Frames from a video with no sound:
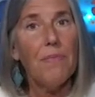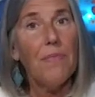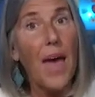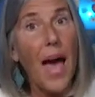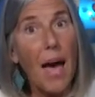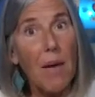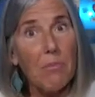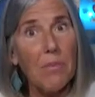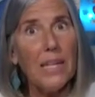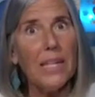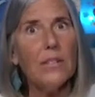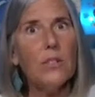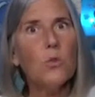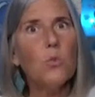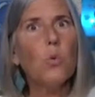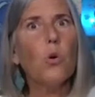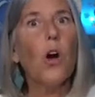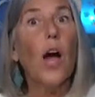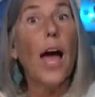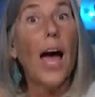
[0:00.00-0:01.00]
That means
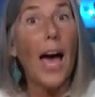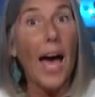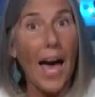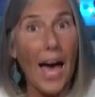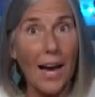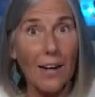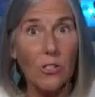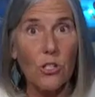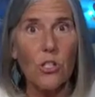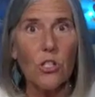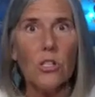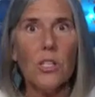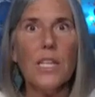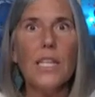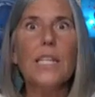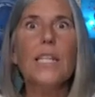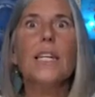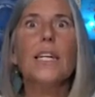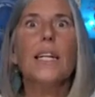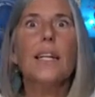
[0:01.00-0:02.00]
we're
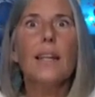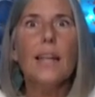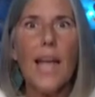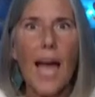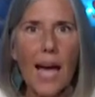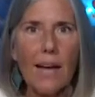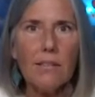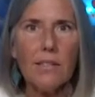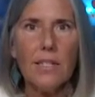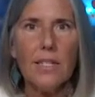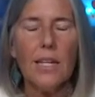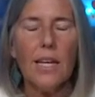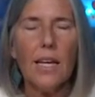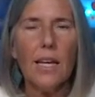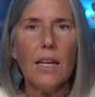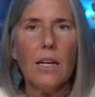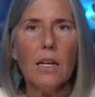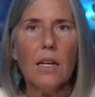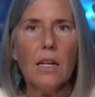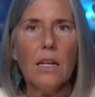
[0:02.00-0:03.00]
actually connecting
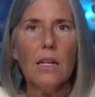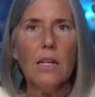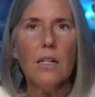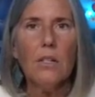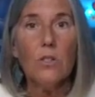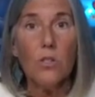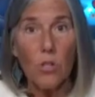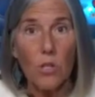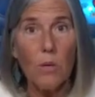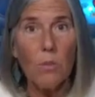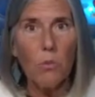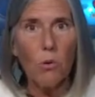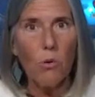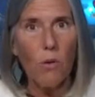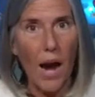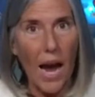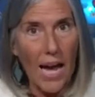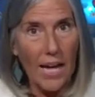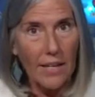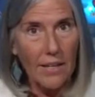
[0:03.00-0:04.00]
to the
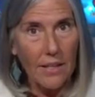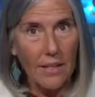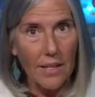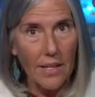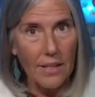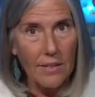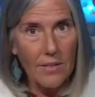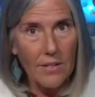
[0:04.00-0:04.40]
miraculous